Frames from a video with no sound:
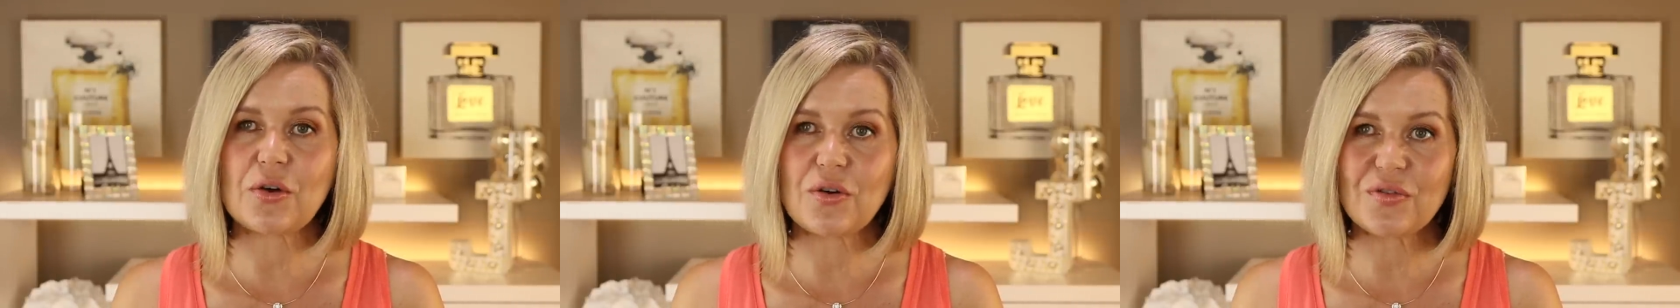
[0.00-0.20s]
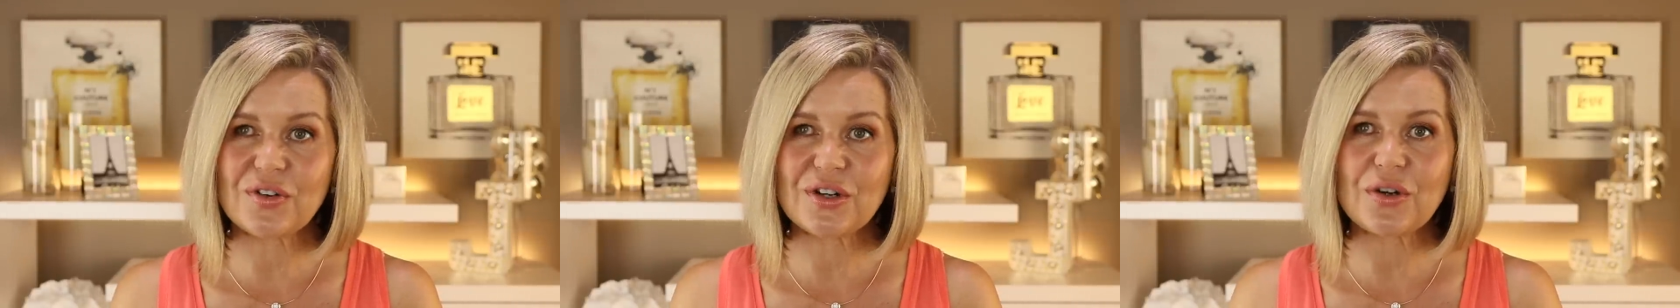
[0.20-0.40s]

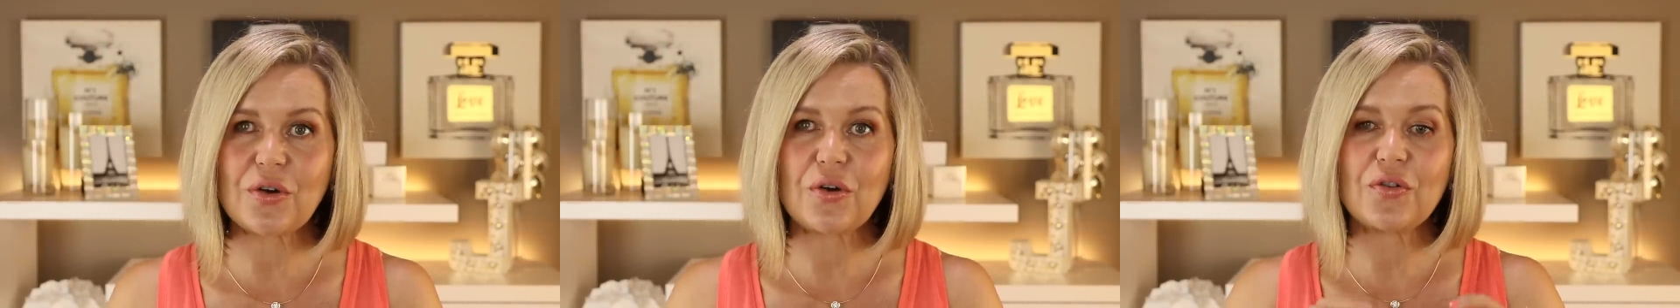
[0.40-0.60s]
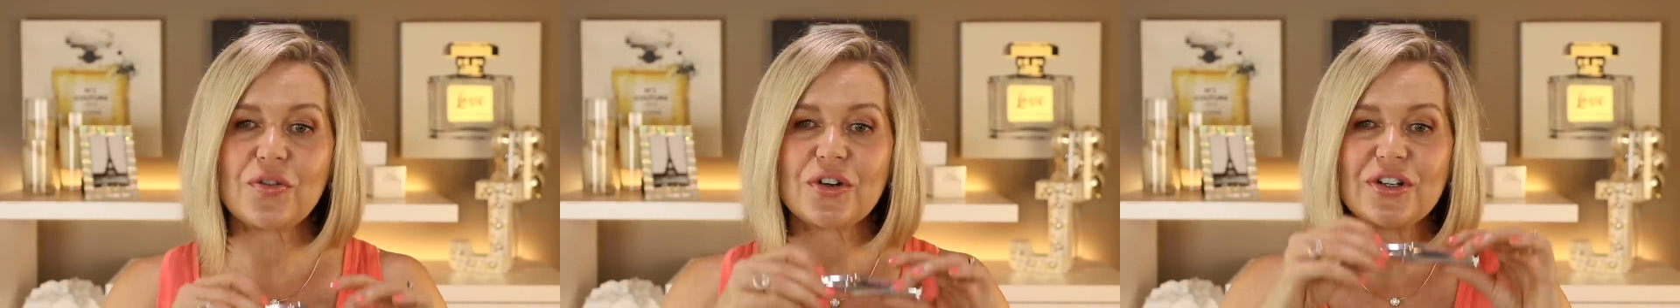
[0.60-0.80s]
over and
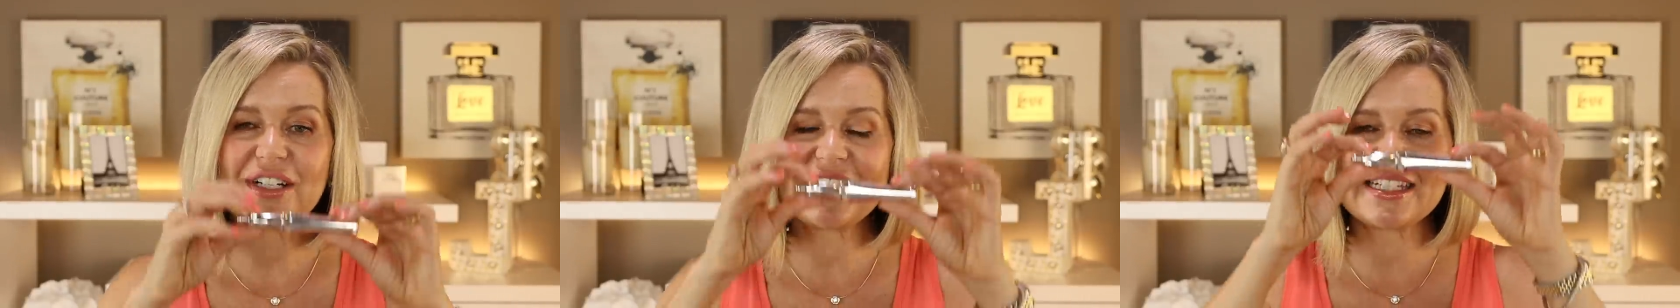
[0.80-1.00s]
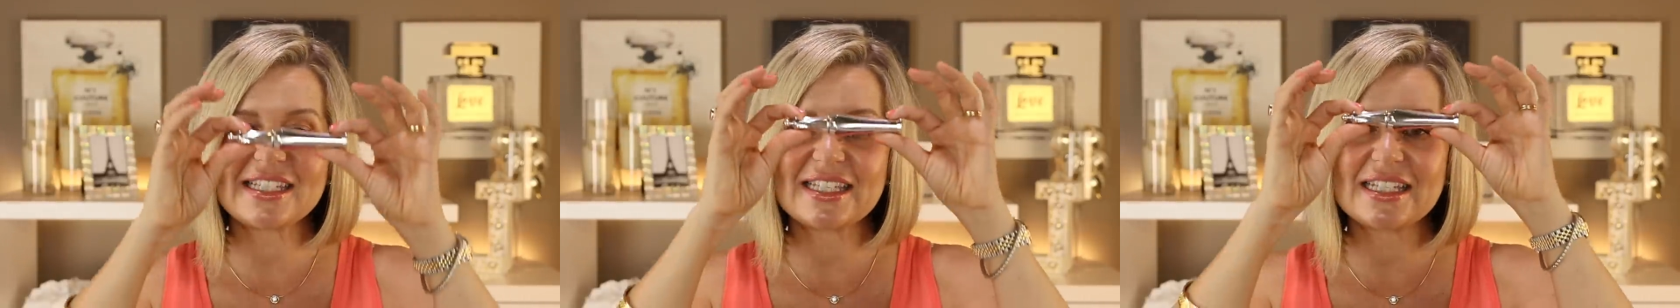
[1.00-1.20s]
over
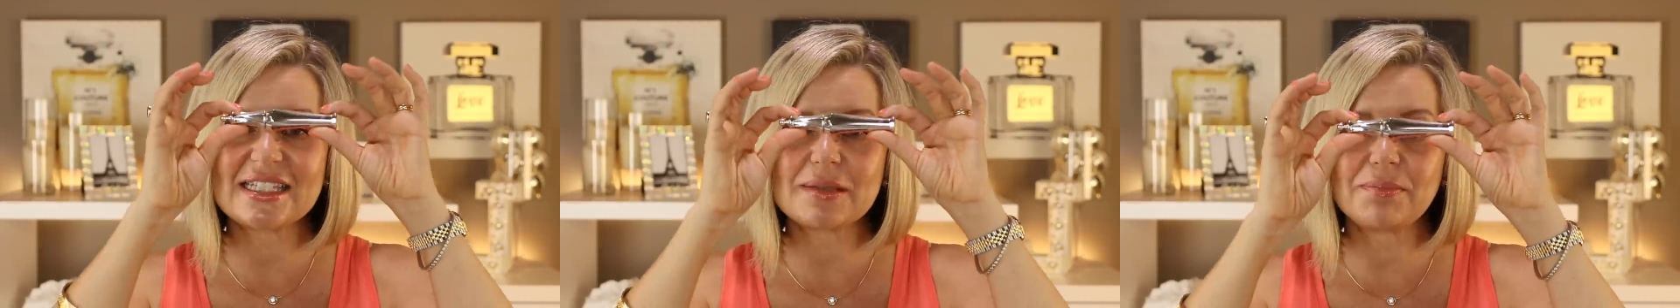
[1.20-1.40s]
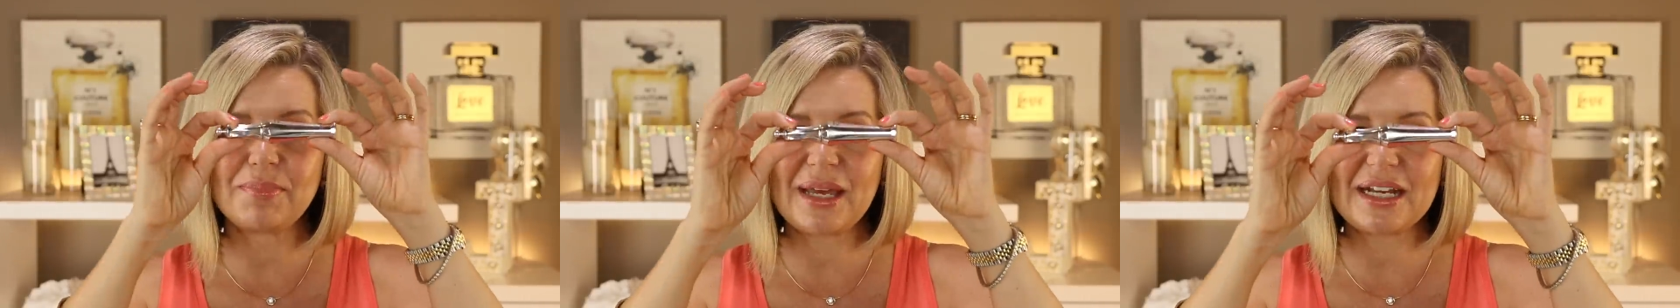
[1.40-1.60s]
is
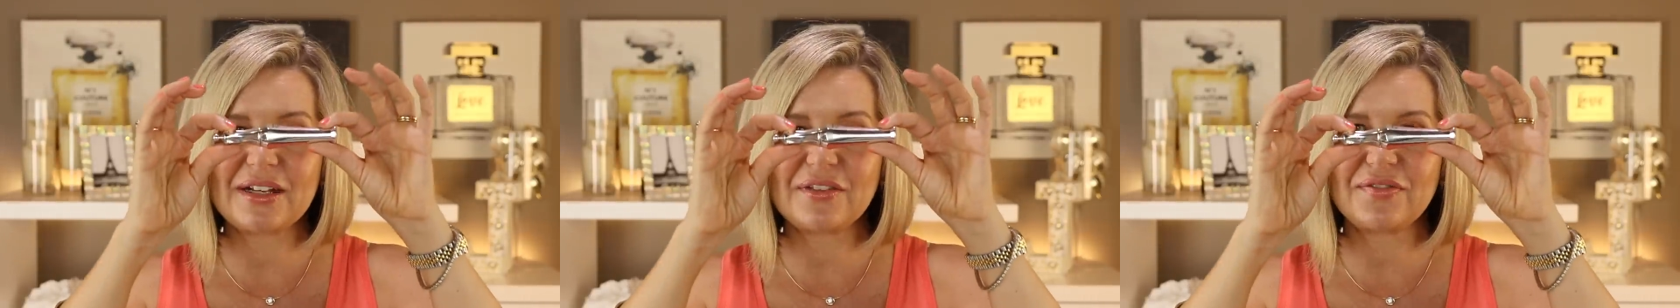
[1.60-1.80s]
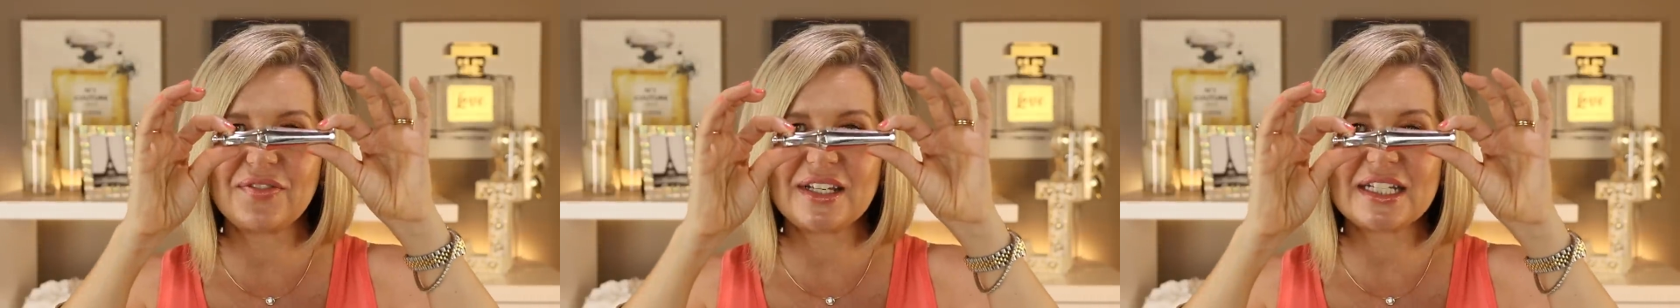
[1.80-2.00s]
this
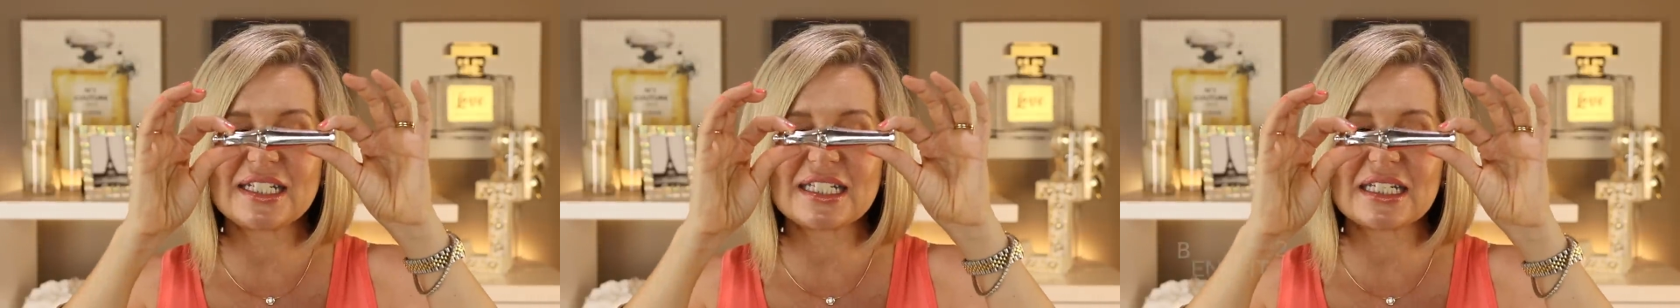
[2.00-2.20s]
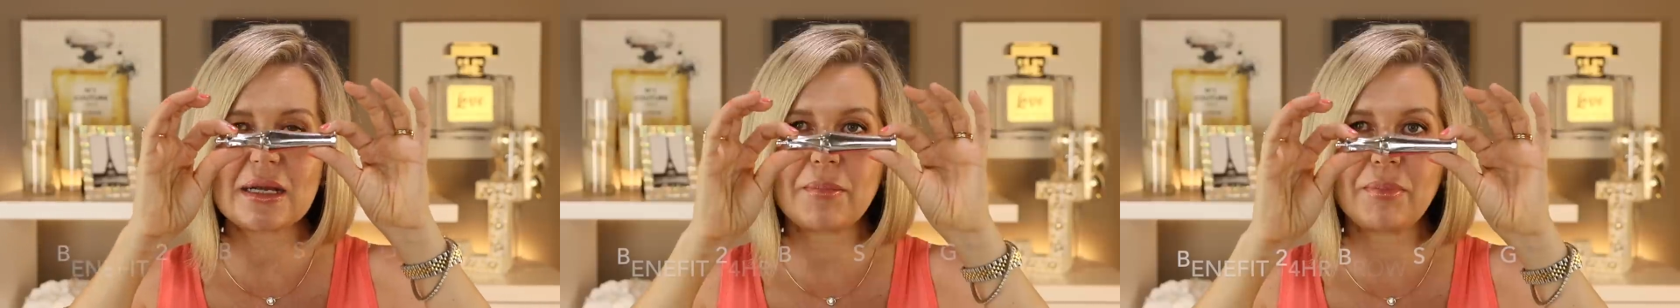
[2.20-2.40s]

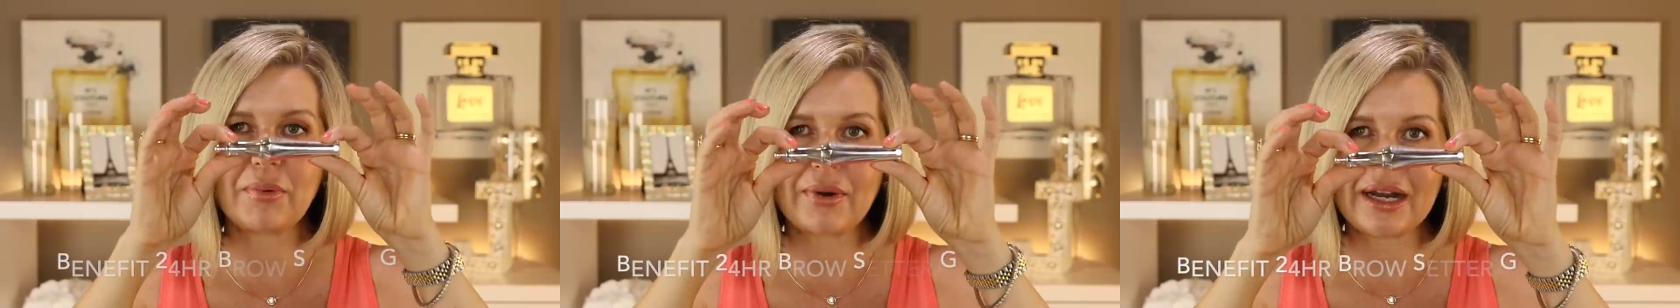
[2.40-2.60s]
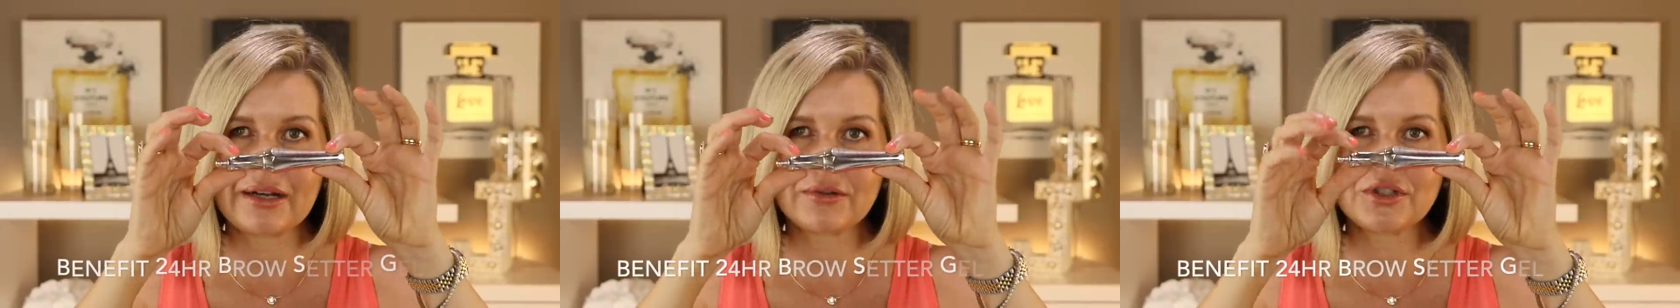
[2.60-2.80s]
Benefit
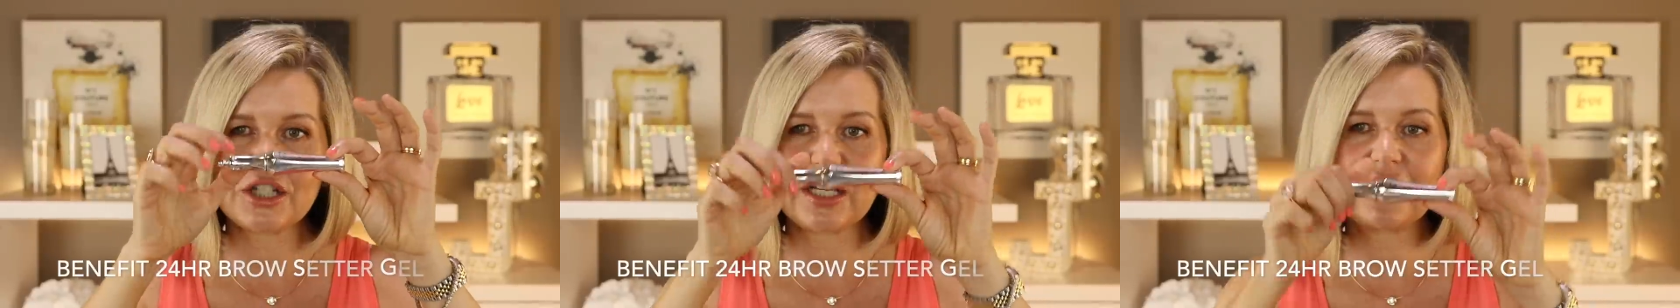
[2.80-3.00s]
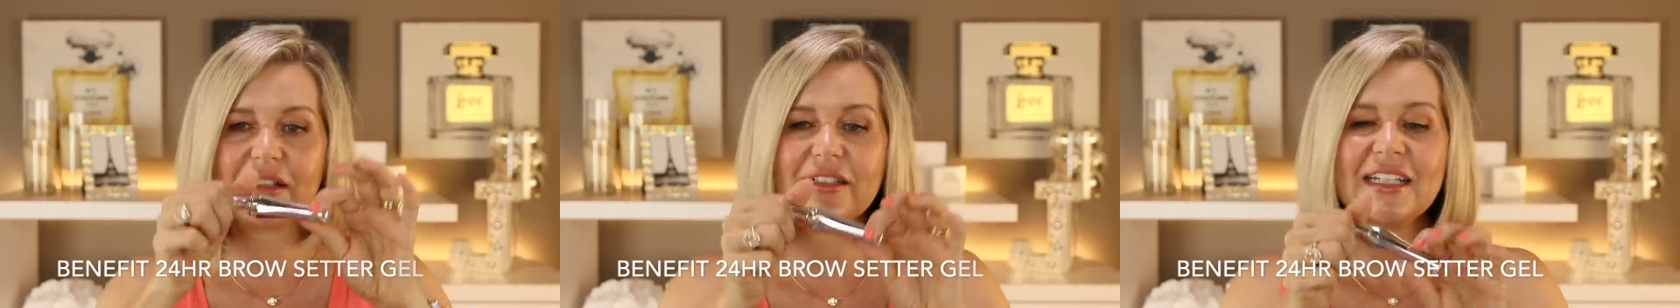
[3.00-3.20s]
Brow
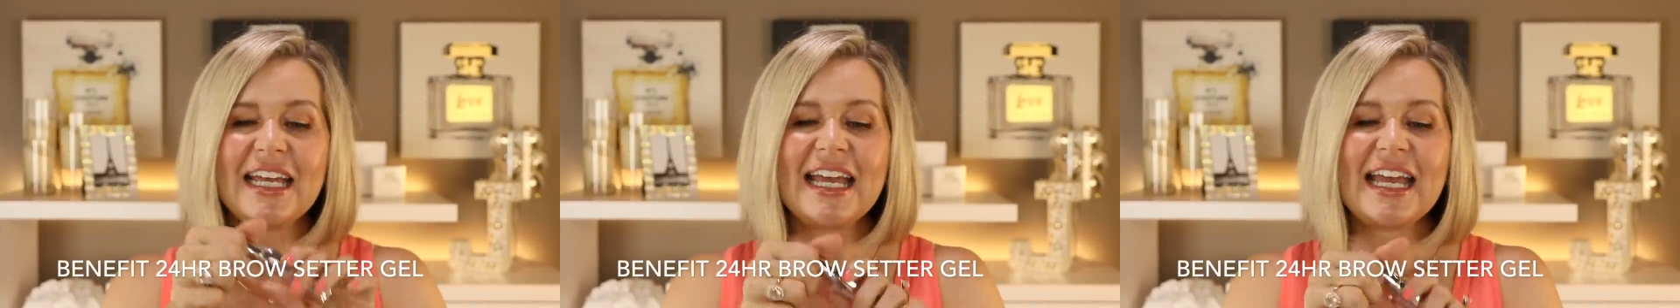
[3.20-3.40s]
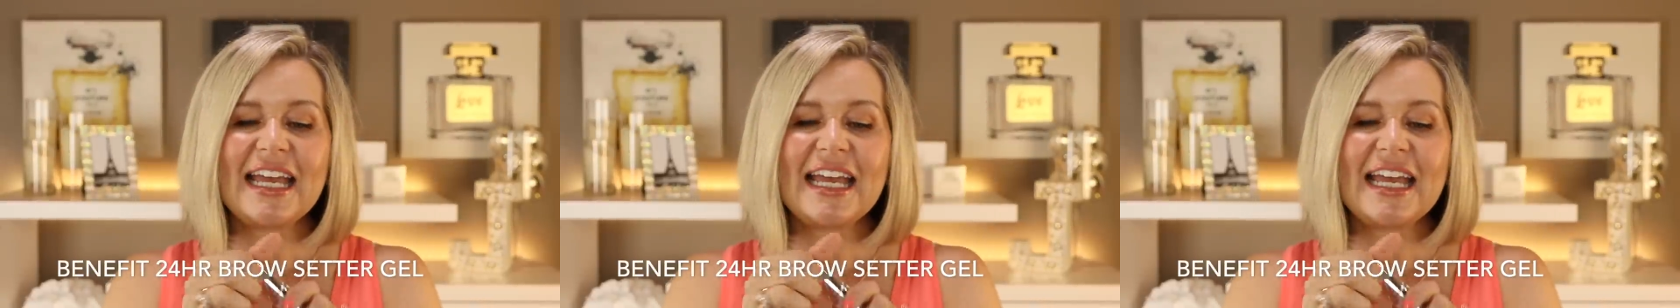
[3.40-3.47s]
Gel.